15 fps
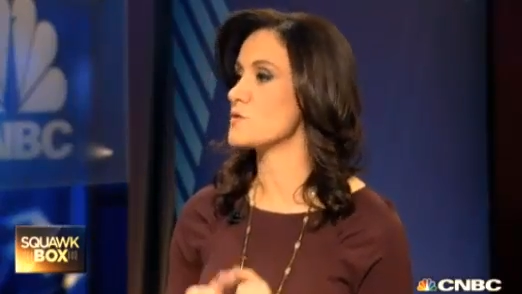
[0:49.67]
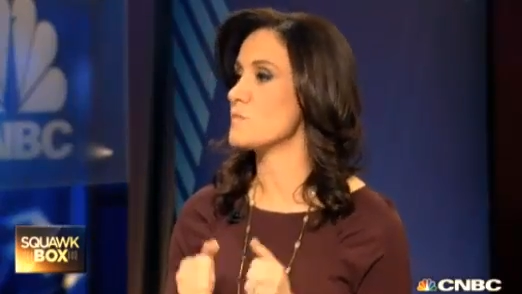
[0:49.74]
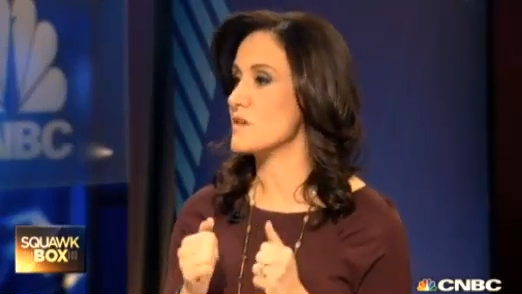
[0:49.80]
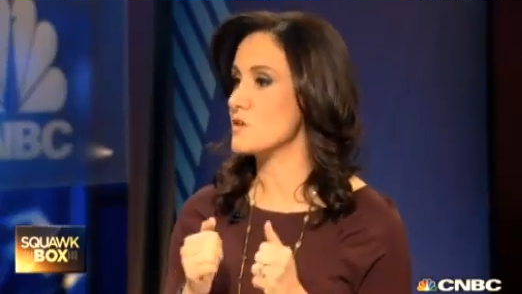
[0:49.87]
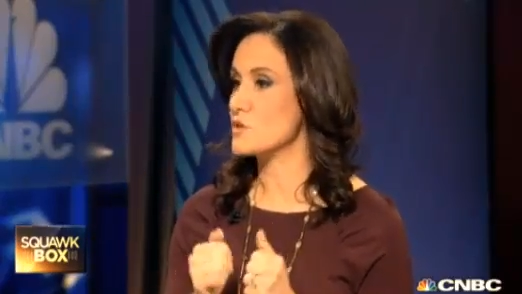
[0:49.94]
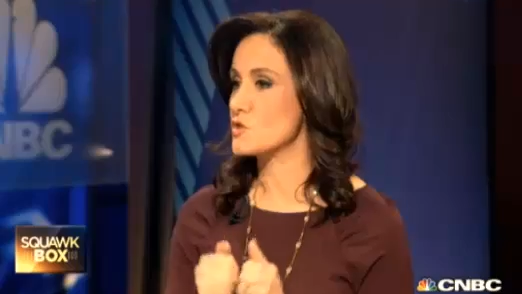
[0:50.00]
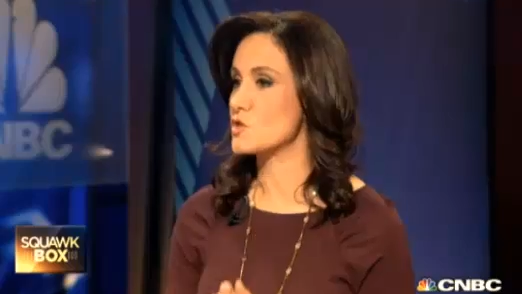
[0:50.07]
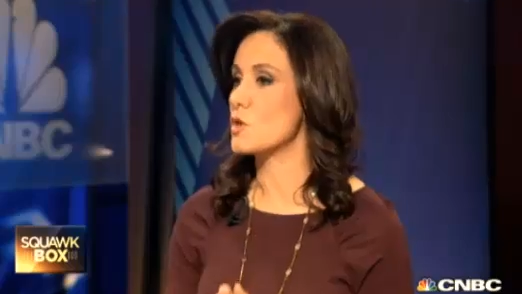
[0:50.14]
is
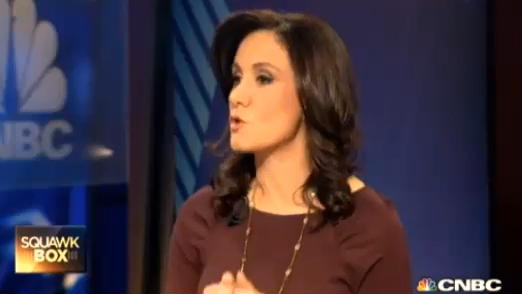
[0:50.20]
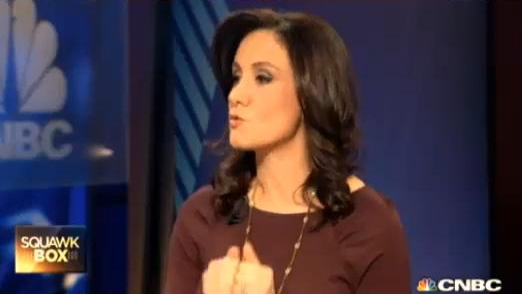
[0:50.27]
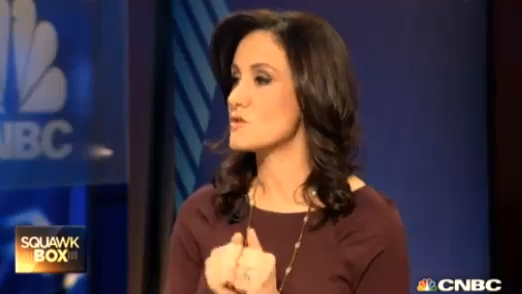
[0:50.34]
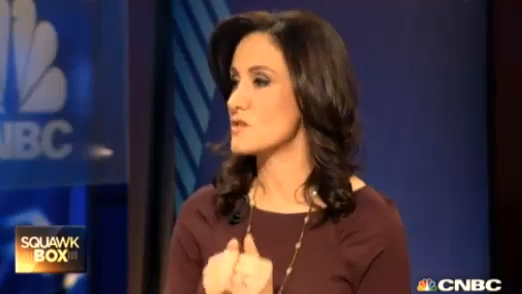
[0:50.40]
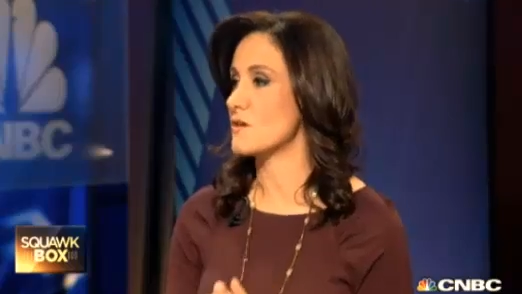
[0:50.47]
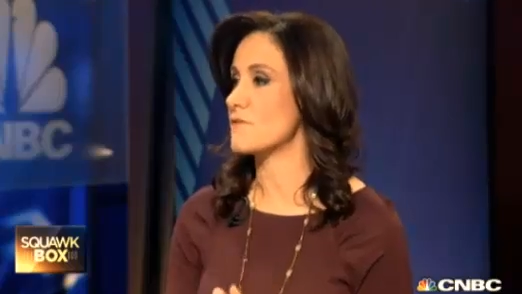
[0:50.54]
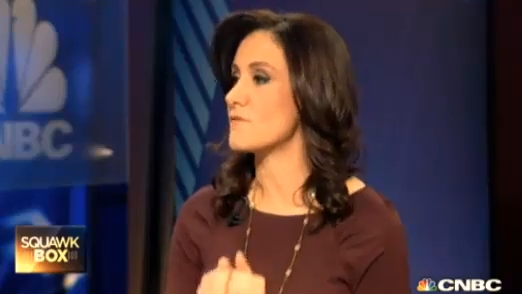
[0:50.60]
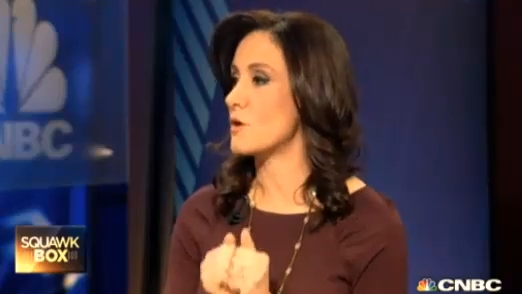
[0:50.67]
being so
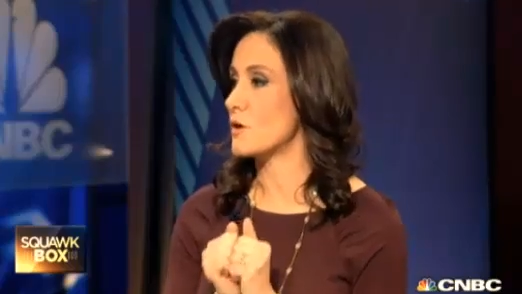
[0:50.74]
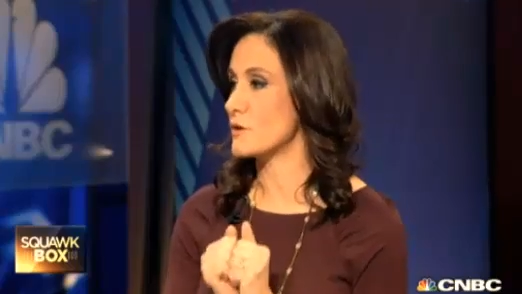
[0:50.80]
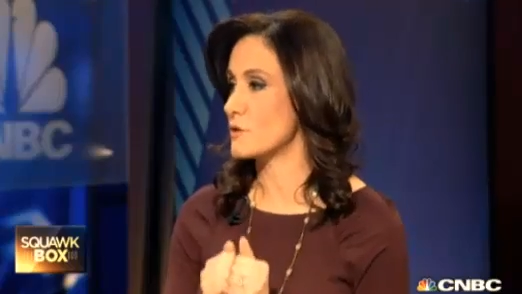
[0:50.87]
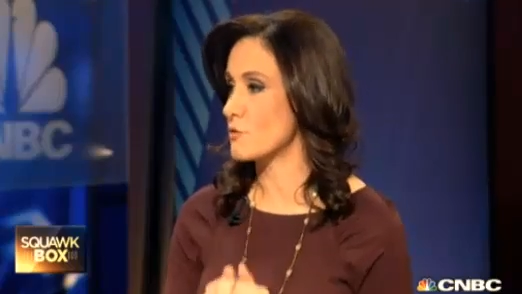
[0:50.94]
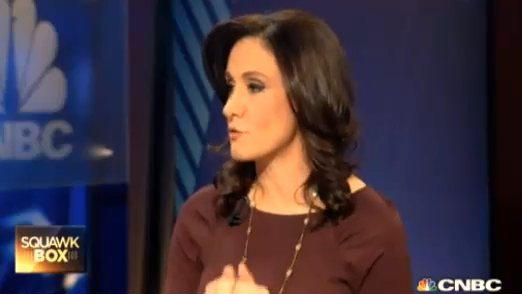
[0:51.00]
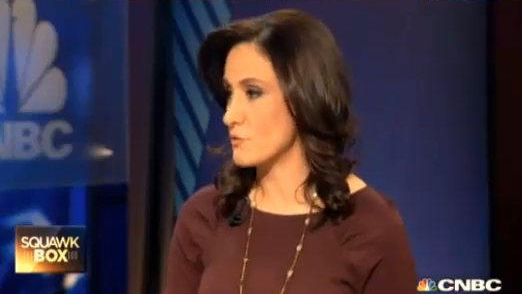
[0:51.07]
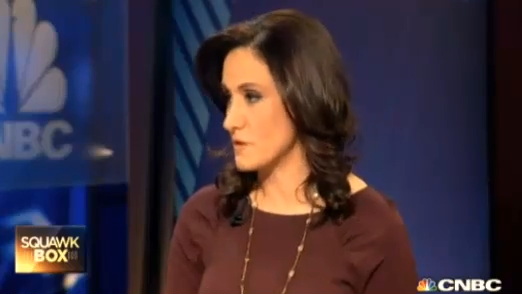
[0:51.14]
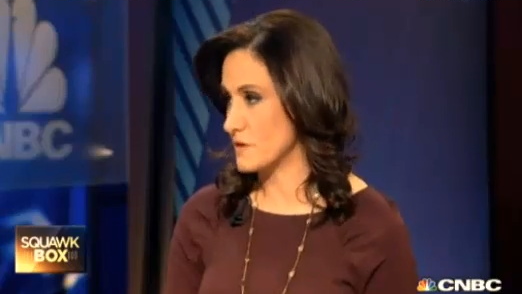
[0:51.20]
tough
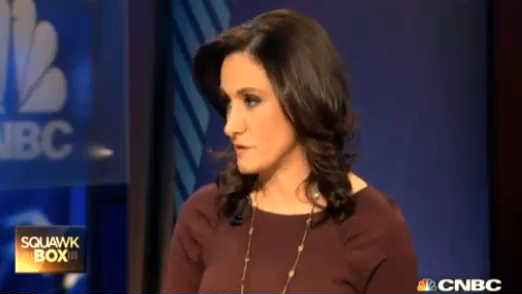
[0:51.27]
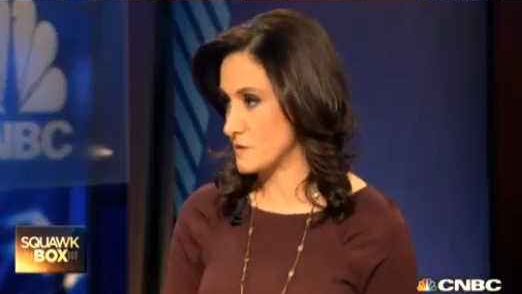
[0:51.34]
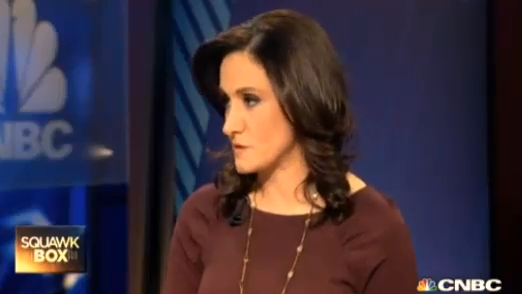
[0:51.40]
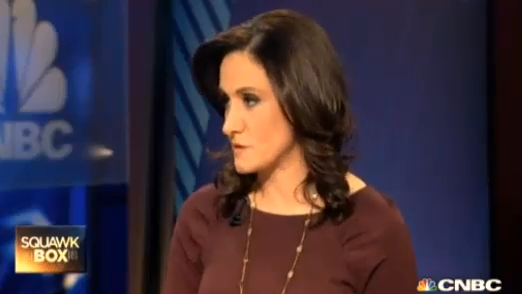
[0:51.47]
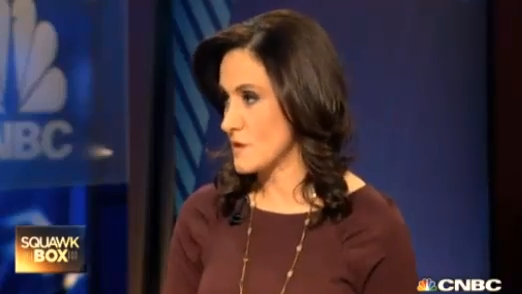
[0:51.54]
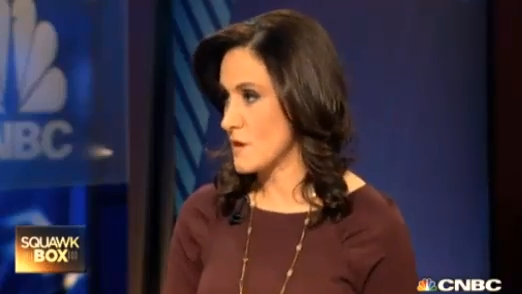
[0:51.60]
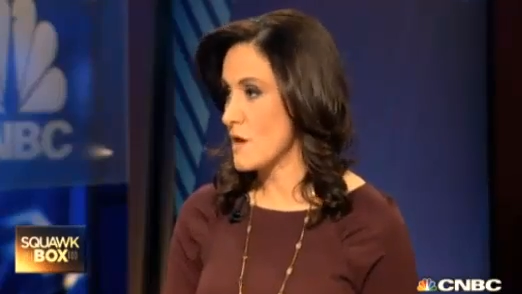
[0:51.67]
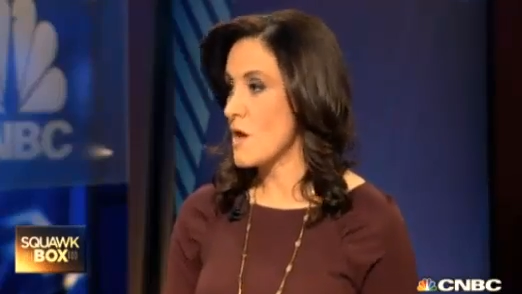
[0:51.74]
on
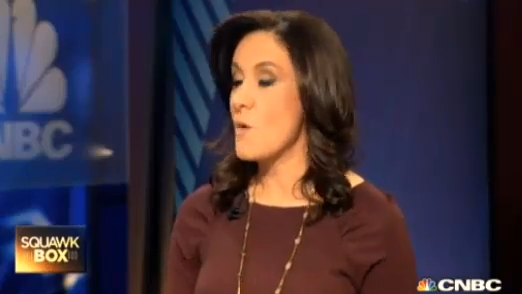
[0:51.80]
Greece,